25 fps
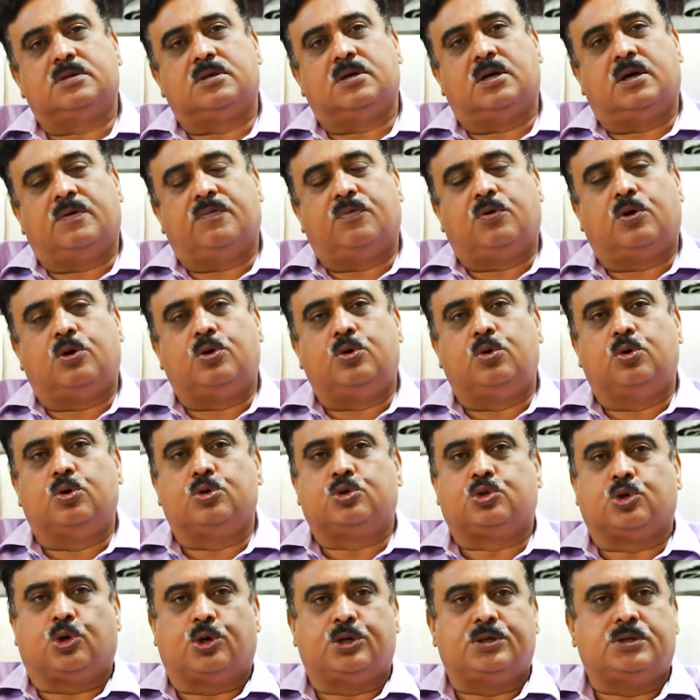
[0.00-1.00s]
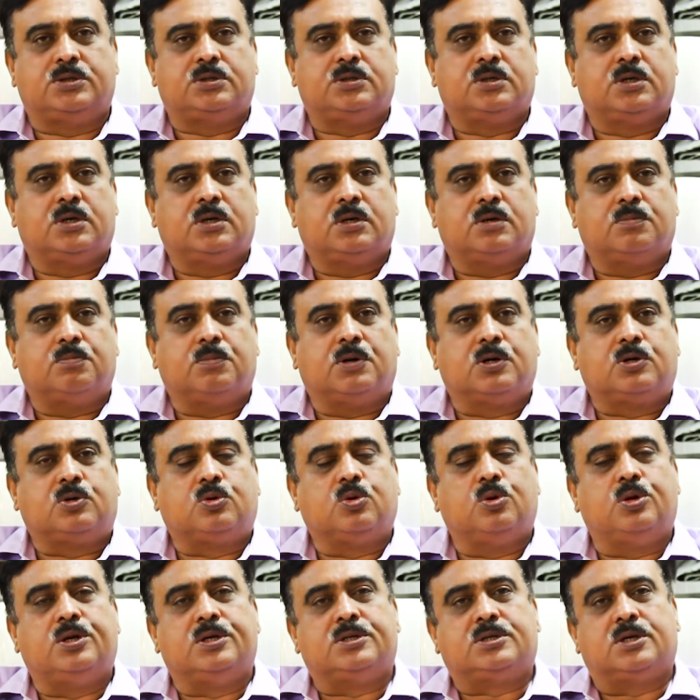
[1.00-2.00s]
have got no choice but
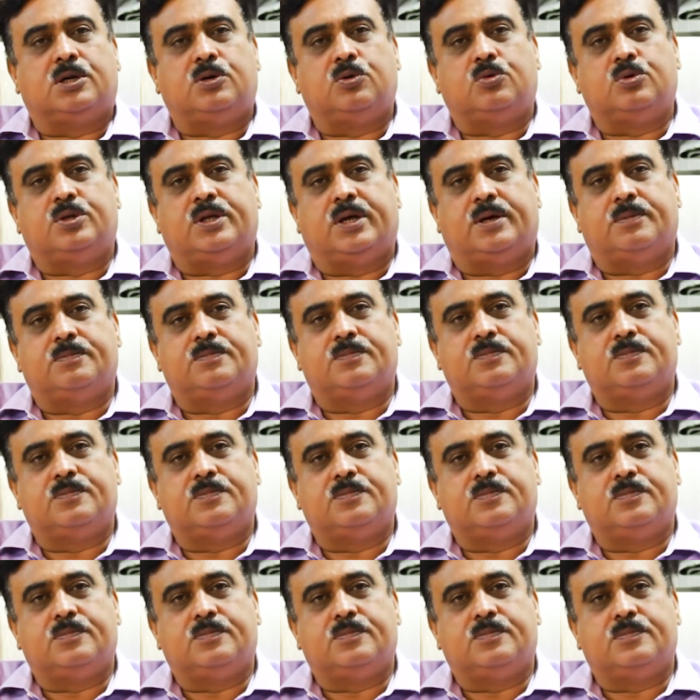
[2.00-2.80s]
to listen to them